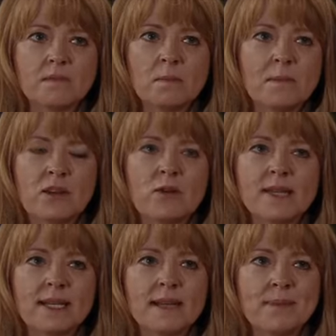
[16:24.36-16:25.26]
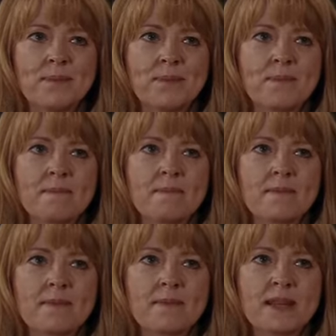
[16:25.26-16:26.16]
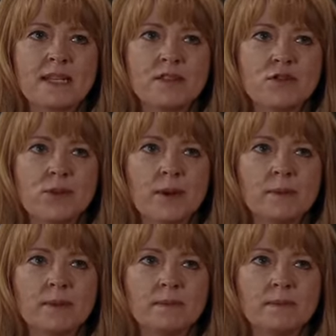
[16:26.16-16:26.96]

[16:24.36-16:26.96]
Don't matter who said it. Is it true?